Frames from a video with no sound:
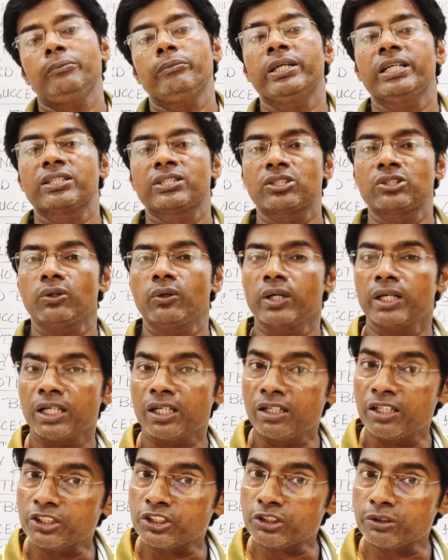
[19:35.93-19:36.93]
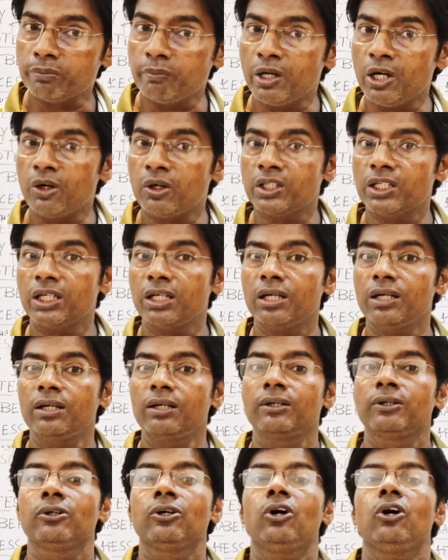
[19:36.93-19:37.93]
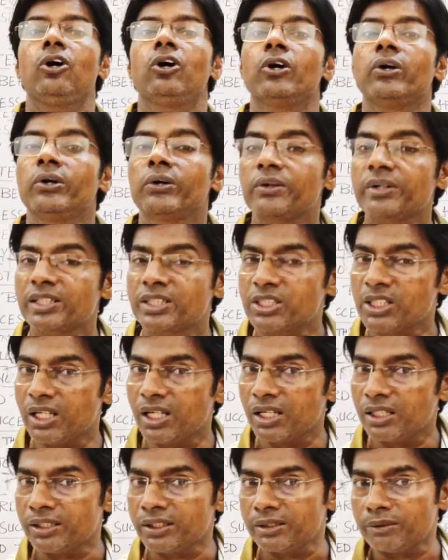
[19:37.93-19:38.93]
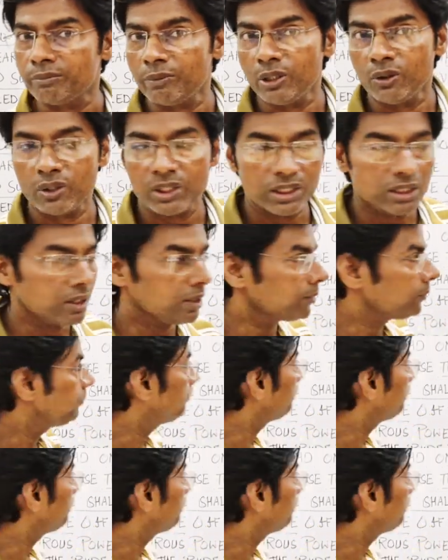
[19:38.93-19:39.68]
based on English model or Italian model.